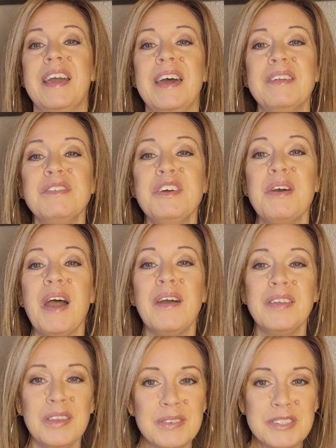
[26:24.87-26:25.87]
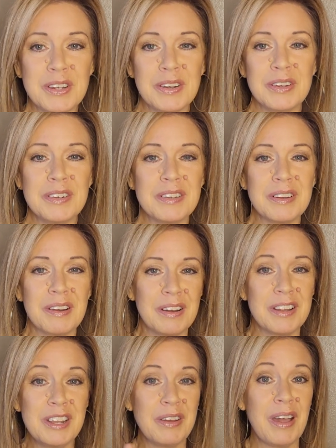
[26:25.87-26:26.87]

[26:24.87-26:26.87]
I don't know how you turned, or